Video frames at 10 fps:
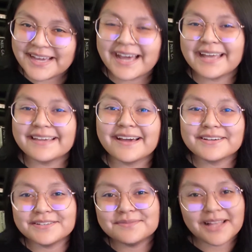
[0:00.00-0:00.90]
I got
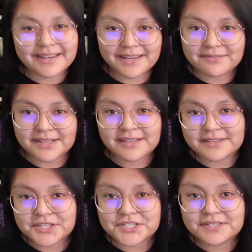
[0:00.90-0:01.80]
cum laude
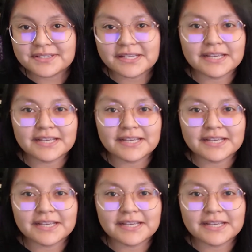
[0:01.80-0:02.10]
recognition.